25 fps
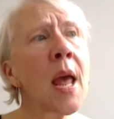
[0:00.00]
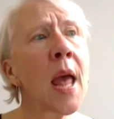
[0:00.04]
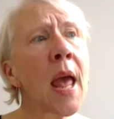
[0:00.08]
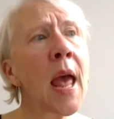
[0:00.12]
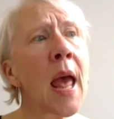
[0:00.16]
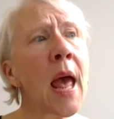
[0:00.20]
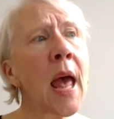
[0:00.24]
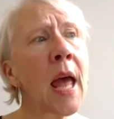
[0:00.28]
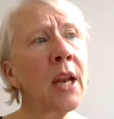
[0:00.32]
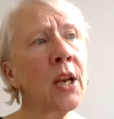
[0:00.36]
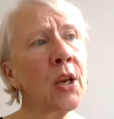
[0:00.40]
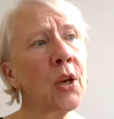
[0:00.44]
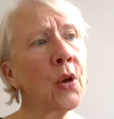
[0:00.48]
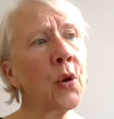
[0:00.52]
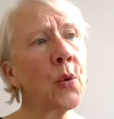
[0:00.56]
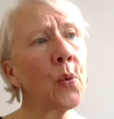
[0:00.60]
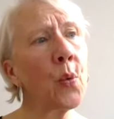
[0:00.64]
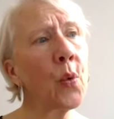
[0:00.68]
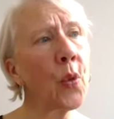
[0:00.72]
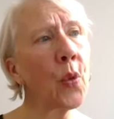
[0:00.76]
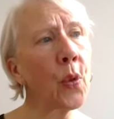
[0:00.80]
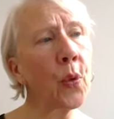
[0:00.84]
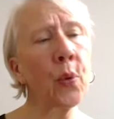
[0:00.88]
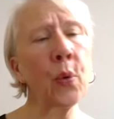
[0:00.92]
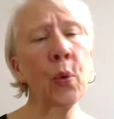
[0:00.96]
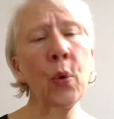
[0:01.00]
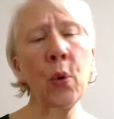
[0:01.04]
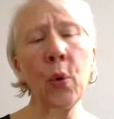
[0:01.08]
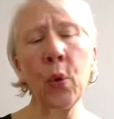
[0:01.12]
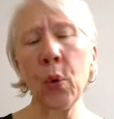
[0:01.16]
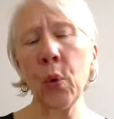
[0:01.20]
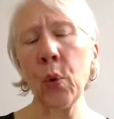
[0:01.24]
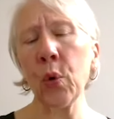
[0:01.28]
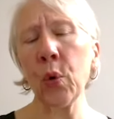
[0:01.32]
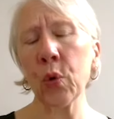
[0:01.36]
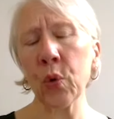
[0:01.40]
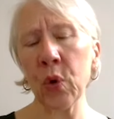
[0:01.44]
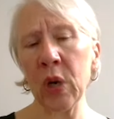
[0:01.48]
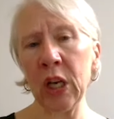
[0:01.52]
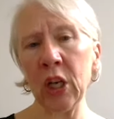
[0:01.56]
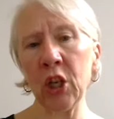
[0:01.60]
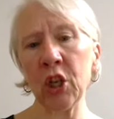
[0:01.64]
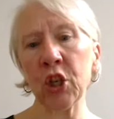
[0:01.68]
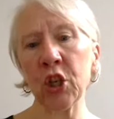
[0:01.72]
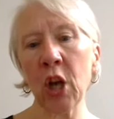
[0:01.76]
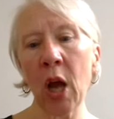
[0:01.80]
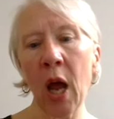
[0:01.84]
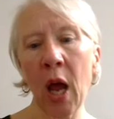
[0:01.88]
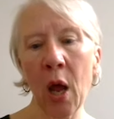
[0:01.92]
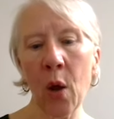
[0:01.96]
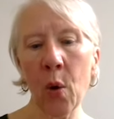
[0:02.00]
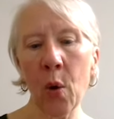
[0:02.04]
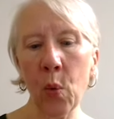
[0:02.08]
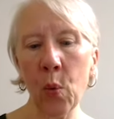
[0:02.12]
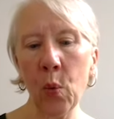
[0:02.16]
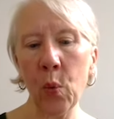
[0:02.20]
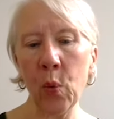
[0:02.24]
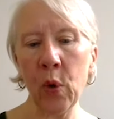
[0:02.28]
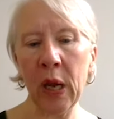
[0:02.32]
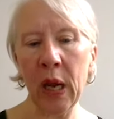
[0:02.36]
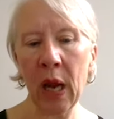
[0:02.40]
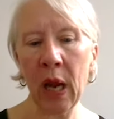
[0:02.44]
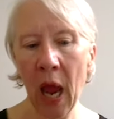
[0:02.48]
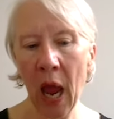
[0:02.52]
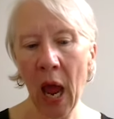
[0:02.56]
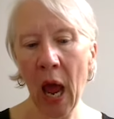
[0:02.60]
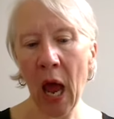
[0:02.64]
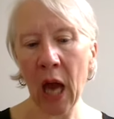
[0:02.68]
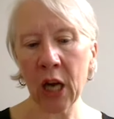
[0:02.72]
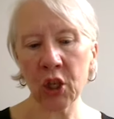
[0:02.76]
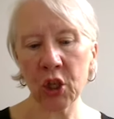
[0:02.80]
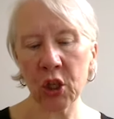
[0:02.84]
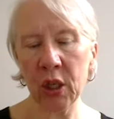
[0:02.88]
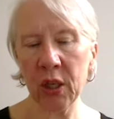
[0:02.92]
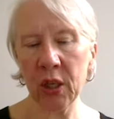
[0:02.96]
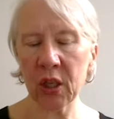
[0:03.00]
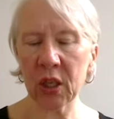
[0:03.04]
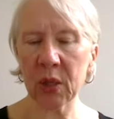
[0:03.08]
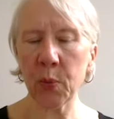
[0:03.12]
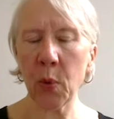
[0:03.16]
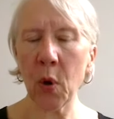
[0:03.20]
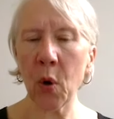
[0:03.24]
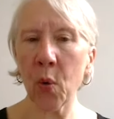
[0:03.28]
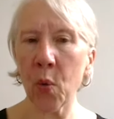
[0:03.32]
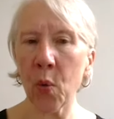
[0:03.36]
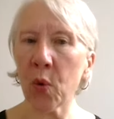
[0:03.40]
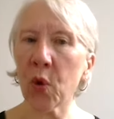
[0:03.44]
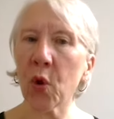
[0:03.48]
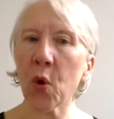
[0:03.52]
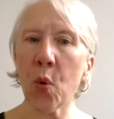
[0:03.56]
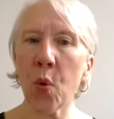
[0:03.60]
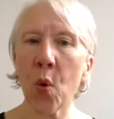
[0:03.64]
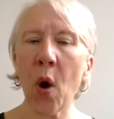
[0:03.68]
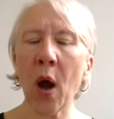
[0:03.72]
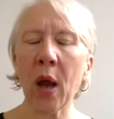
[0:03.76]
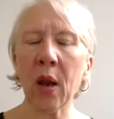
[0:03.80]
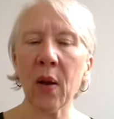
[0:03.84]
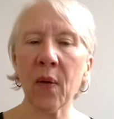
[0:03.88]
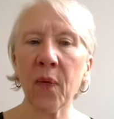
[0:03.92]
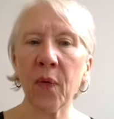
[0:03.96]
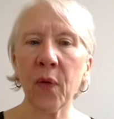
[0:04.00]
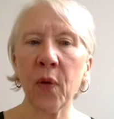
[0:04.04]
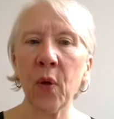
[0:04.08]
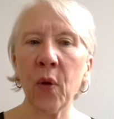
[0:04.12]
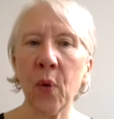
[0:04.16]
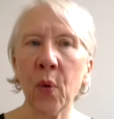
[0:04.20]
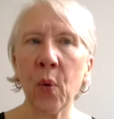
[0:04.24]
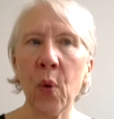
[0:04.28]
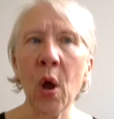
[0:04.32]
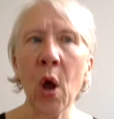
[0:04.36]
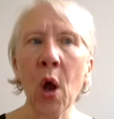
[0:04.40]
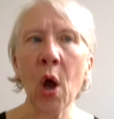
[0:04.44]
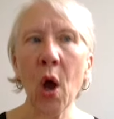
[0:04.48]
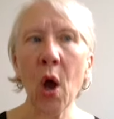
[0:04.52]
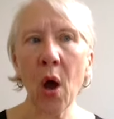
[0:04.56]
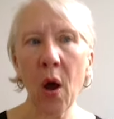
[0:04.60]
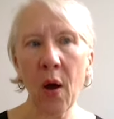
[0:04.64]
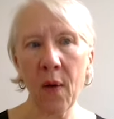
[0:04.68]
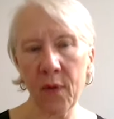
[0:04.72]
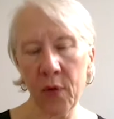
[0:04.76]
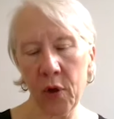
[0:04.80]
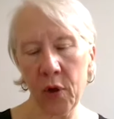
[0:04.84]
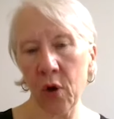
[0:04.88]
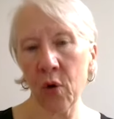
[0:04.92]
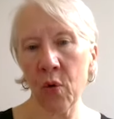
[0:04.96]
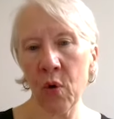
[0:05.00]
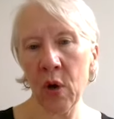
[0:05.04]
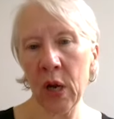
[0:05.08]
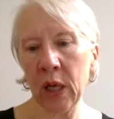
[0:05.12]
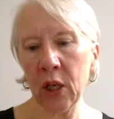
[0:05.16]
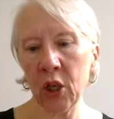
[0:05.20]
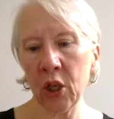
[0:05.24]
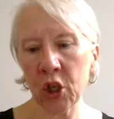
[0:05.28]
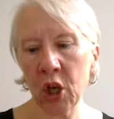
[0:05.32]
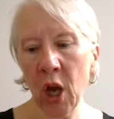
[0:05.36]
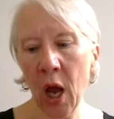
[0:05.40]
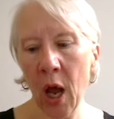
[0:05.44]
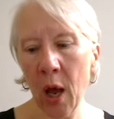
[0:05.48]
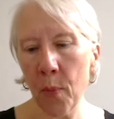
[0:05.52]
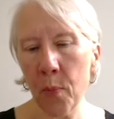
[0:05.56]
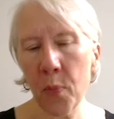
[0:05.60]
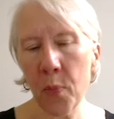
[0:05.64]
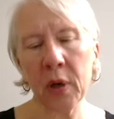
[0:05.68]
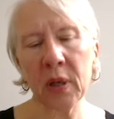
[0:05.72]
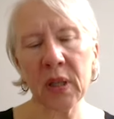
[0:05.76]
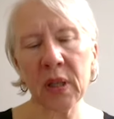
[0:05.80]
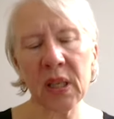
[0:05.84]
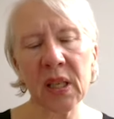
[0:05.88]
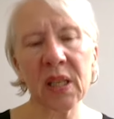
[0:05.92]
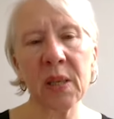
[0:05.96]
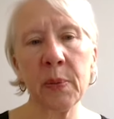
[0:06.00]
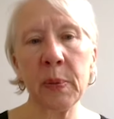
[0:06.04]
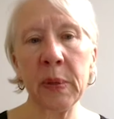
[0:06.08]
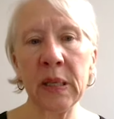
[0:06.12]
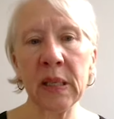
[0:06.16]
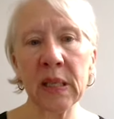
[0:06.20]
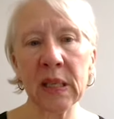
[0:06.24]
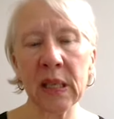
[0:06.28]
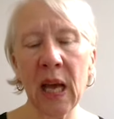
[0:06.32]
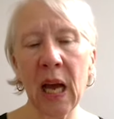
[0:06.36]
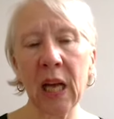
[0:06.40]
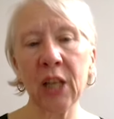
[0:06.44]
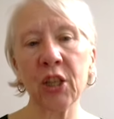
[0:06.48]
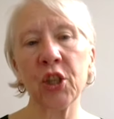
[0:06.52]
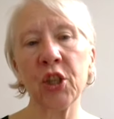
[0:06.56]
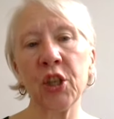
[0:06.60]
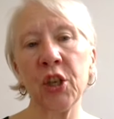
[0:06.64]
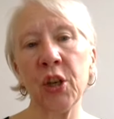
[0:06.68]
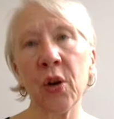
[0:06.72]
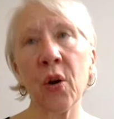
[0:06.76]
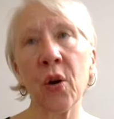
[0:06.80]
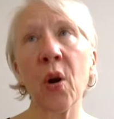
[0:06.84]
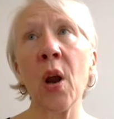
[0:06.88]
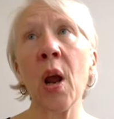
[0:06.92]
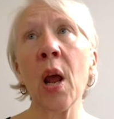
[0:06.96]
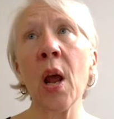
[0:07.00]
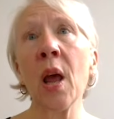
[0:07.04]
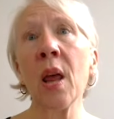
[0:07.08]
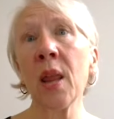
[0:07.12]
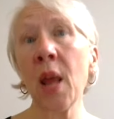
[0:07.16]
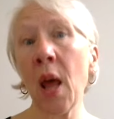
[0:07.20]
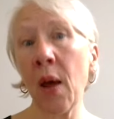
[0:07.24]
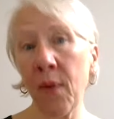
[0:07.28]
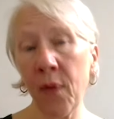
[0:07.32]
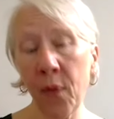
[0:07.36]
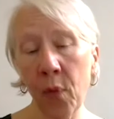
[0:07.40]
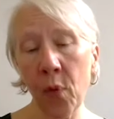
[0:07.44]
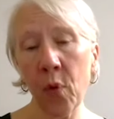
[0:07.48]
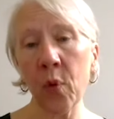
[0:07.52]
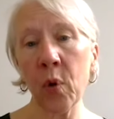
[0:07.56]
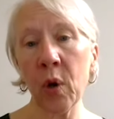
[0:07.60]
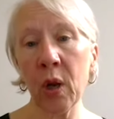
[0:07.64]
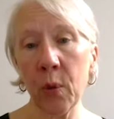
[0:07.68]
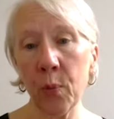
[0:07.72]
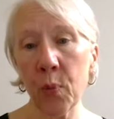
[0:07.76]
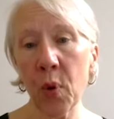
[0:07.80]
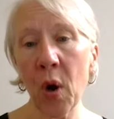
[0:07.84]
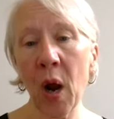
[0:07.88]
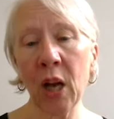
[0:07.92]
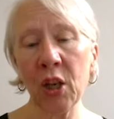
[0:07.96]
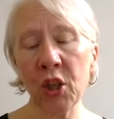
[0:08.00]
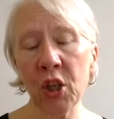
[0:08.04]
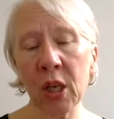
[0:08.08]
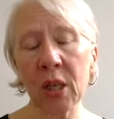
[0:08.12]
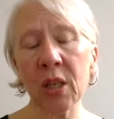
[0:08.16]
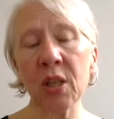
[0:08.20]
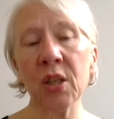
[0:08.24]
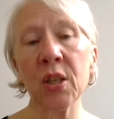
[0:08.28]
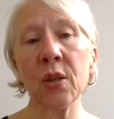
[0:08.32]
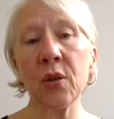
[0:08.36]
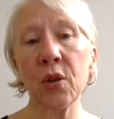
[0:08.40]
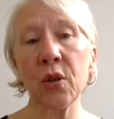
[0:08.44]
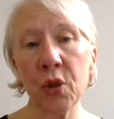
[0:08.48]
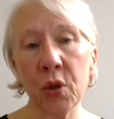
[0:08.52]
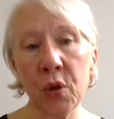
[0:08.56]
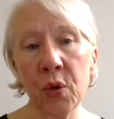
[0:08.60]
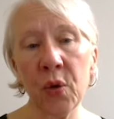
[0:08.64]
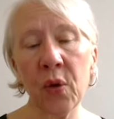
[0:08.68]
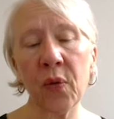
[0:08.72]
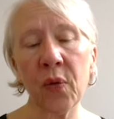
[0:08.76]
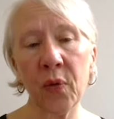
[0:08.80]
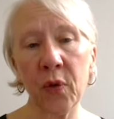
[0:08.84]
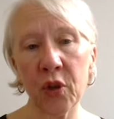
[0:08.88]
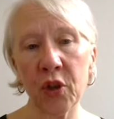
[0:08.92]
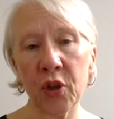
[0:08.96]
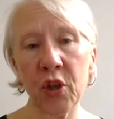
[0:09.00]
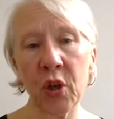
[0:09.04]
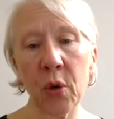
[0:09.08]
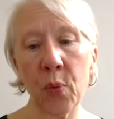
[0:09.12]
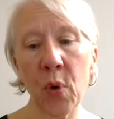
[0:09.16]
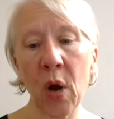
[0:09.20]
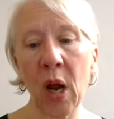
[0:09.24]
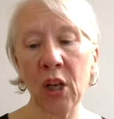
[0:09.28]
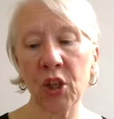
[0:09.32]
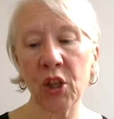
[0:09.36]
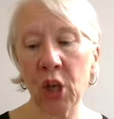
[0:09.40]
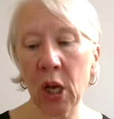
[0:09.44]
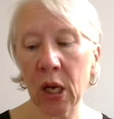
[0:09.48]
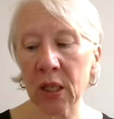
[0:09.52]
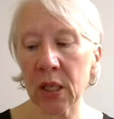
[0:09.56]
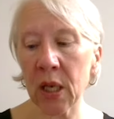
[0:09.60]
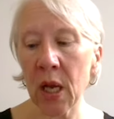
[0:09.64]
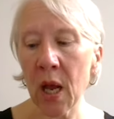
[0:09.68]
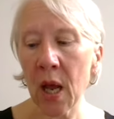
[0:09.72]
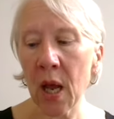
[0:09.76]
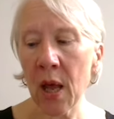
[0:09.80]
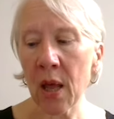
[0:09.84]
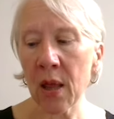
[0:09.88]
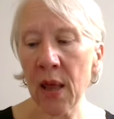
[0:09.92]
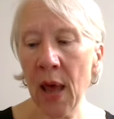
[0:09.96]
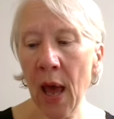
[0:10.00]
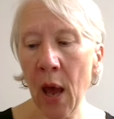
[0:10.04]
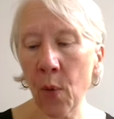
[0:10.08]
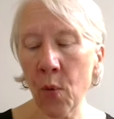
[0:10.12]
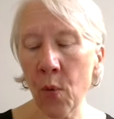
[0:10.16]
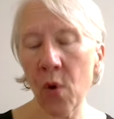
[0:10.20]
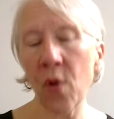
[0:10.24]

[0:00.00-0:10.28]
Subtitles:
And through Green Shot, we actually spoke with quite a few of the Green Shot participants last year that forwarded projects to the first year project that were